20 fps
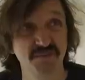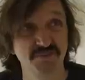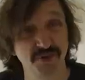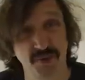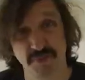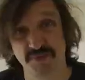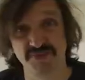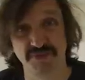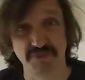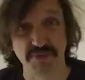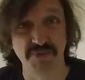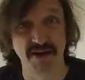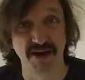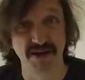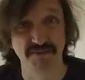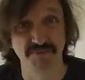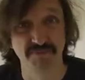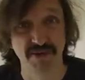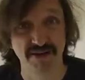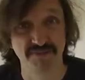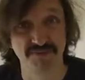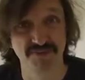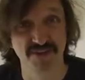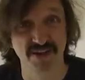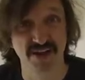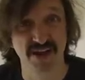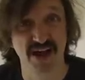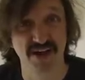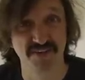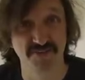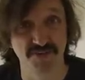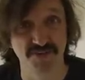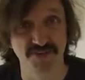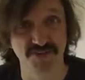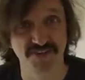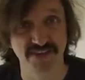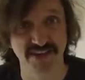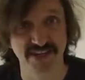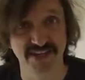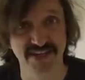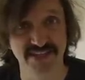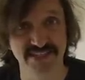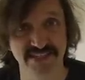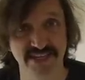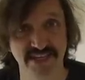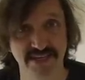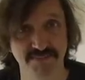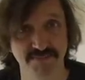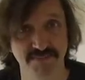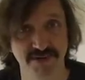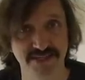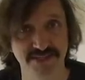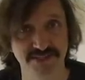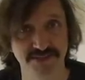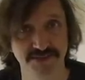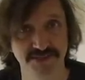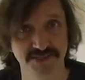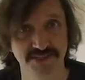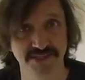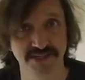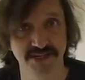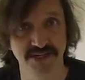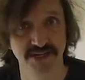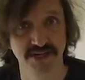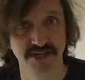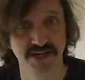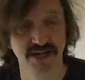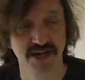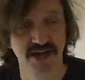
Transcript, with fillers: Probably should be mine and Bev's. Unfortunately, Kitty, my daughter,